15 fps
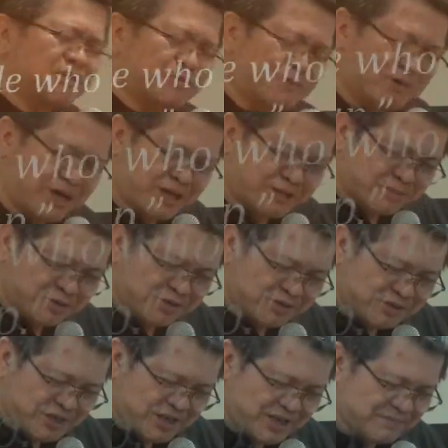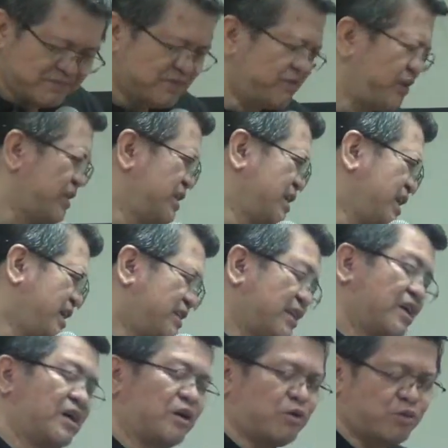One more time. Failed
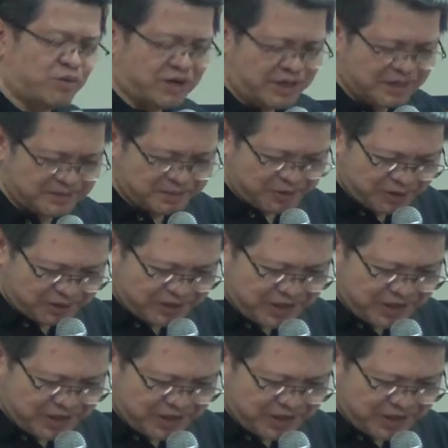again? One more